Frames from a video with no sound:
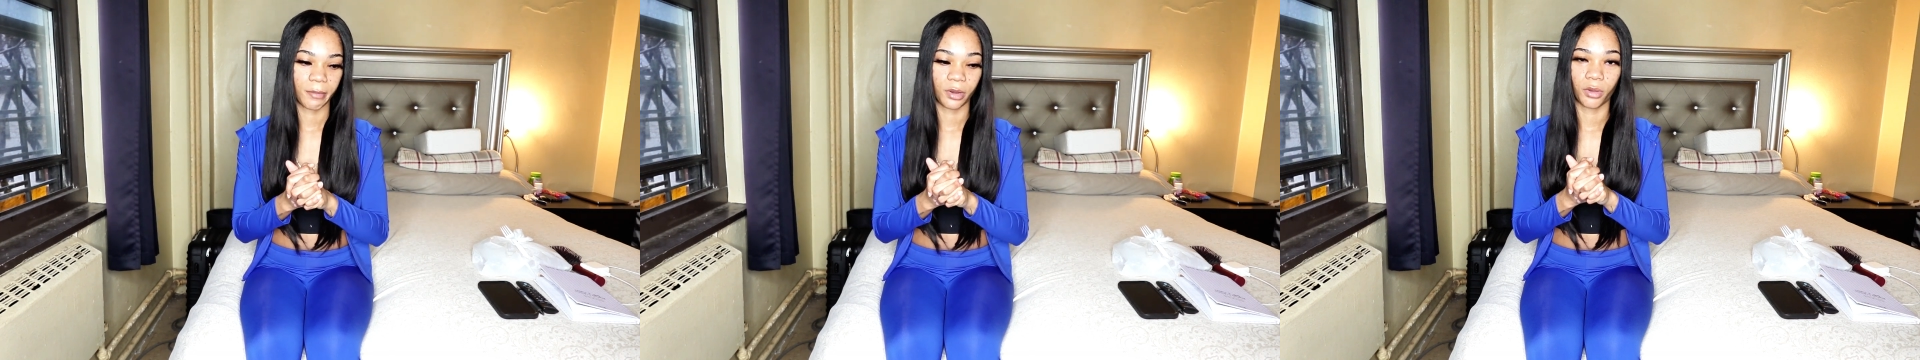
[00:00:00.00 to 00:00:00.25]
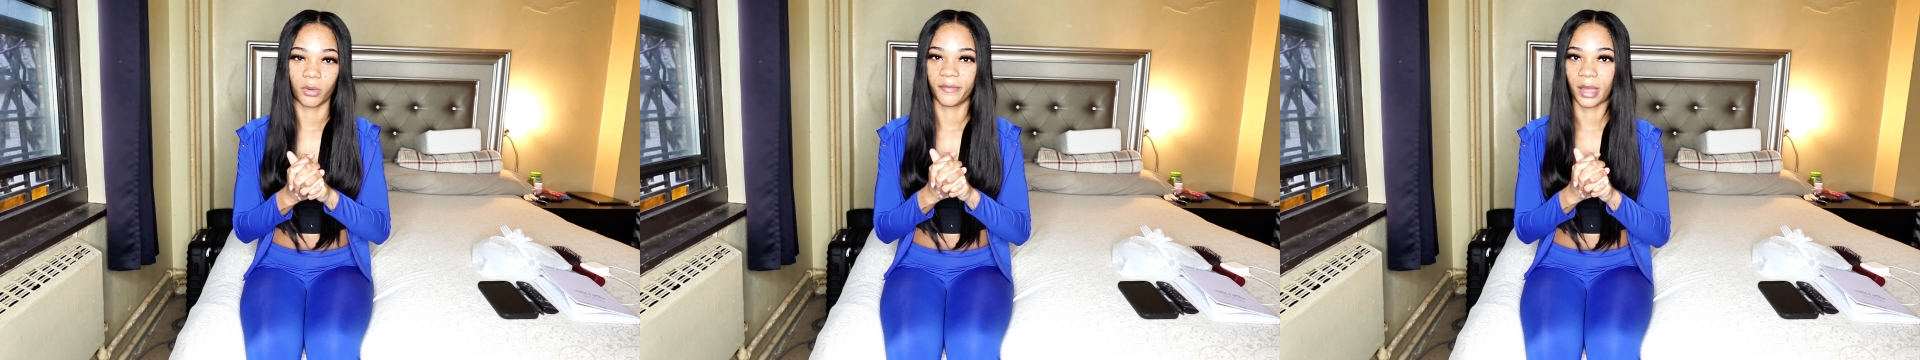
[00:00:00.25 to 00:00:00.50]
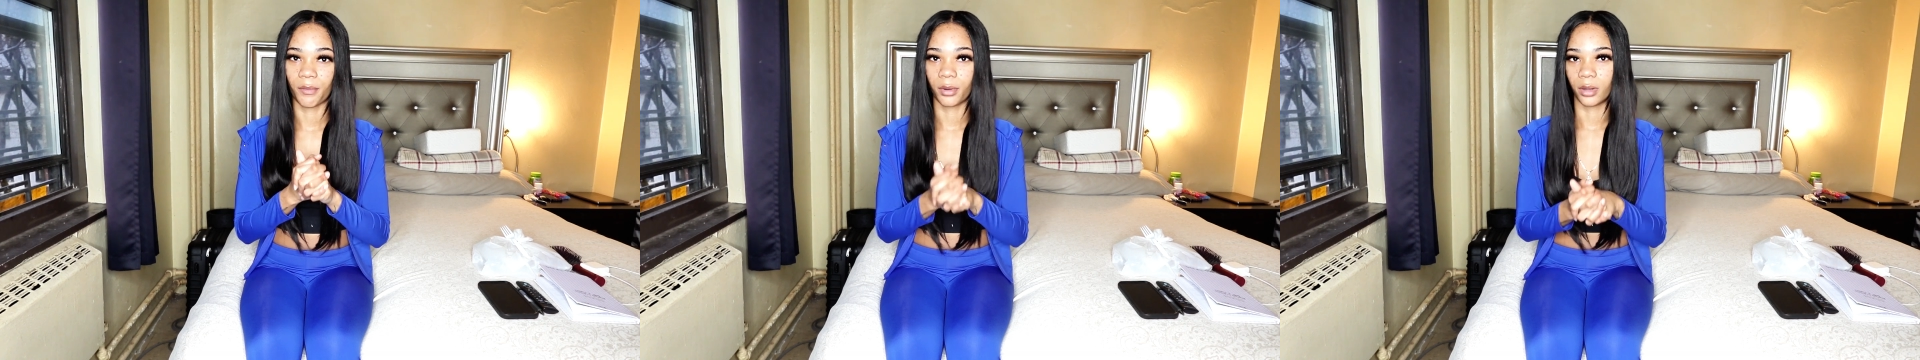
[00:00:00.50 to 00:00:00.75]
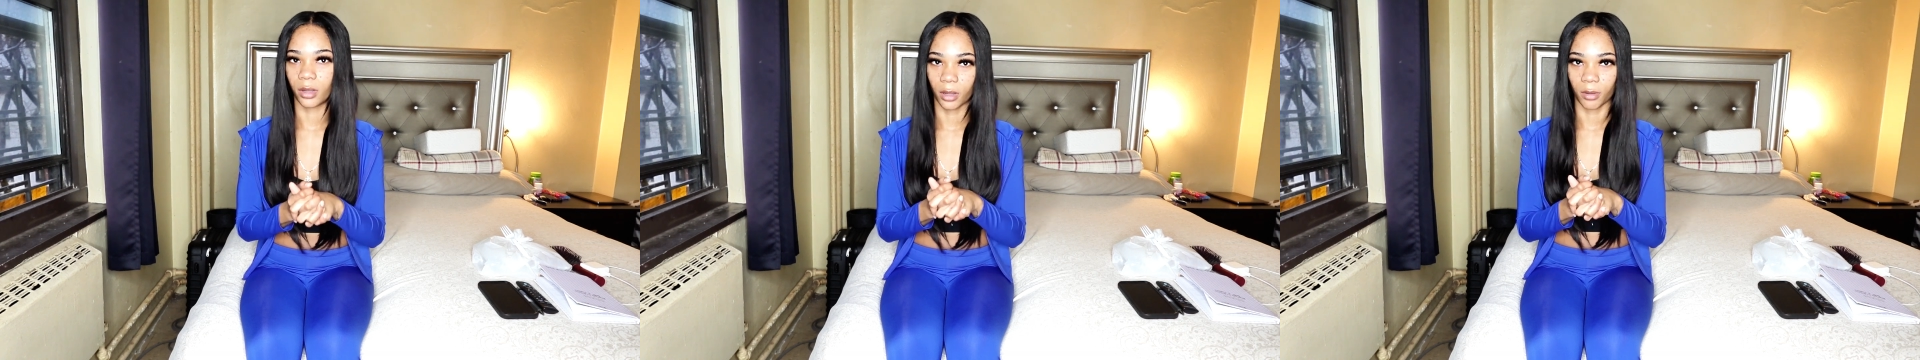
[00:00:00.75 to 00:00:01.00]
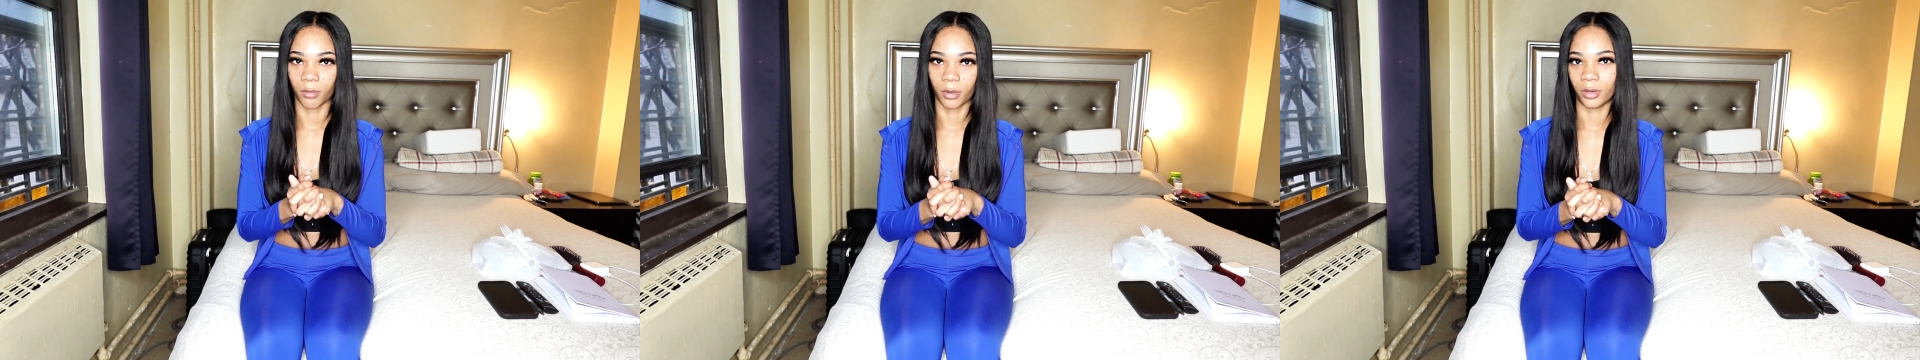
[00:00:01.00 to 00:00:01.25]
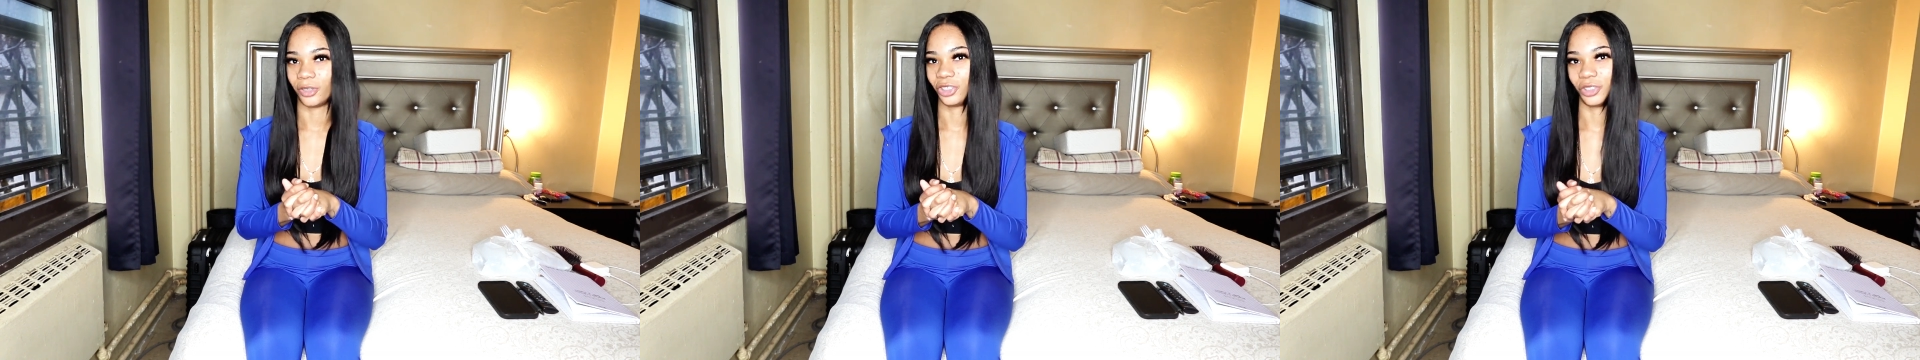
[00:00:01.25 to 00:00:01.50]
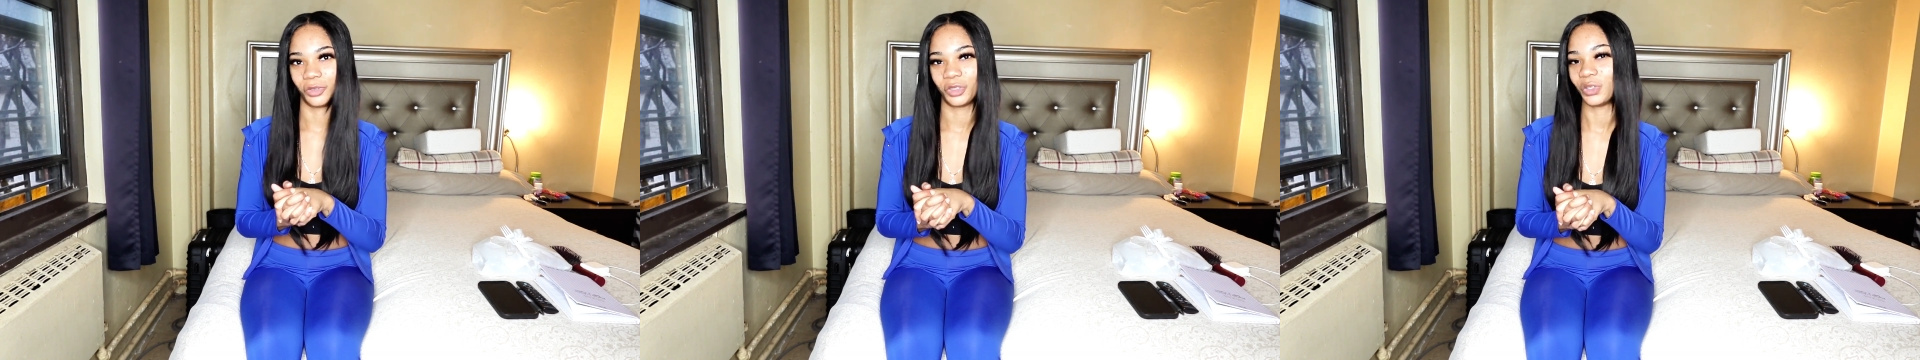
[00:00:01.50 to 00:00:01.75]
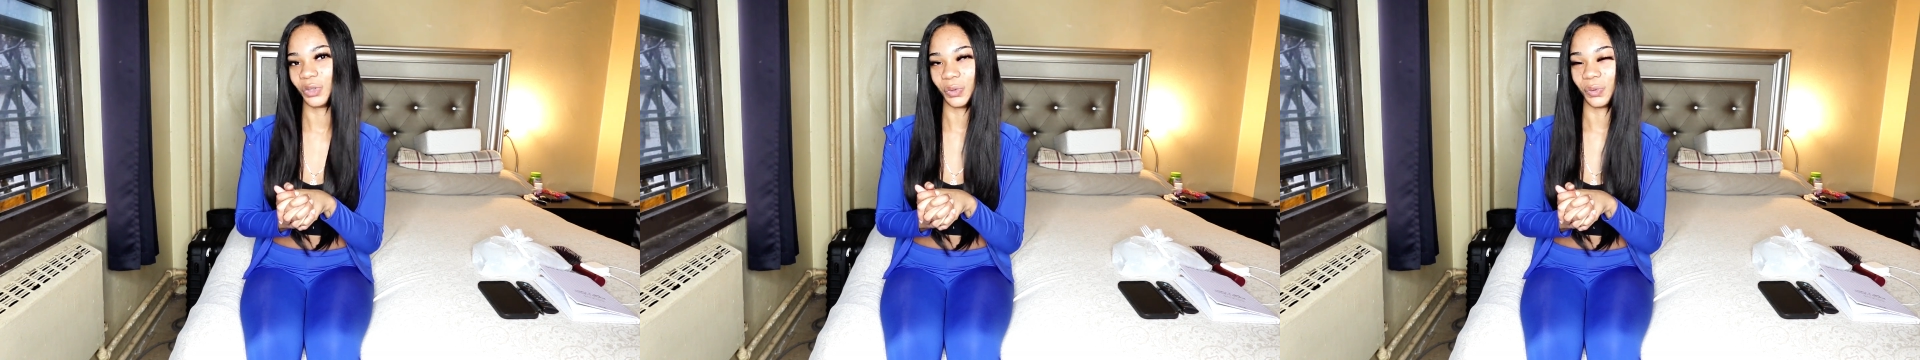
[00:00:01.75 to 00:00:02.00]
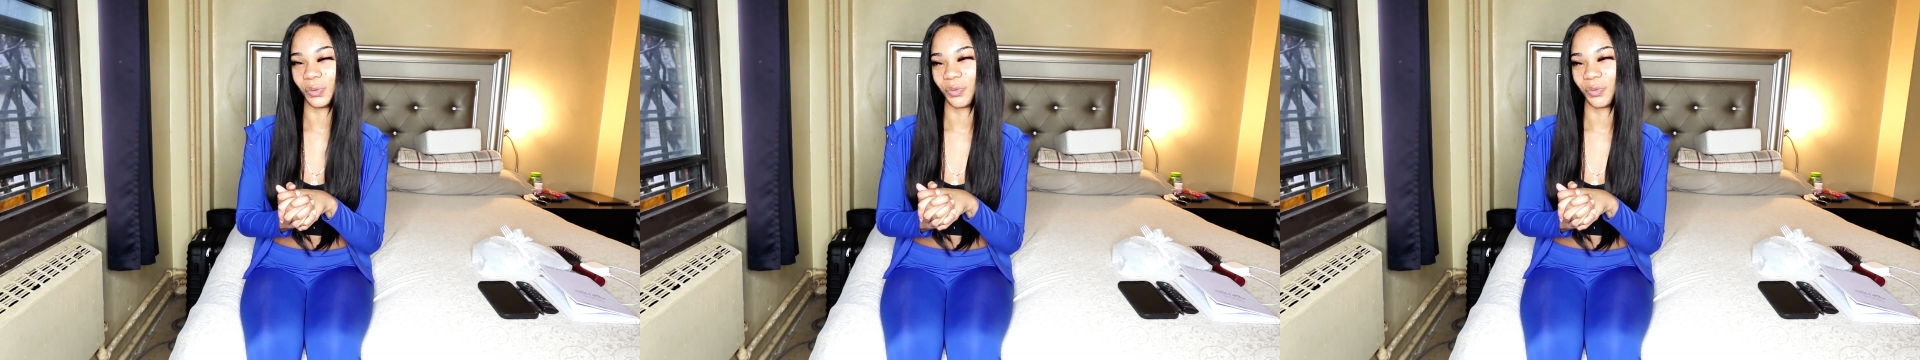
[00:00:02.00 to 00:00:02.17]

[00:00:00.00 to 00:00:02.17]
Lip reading: know if y'all want to come on the show too,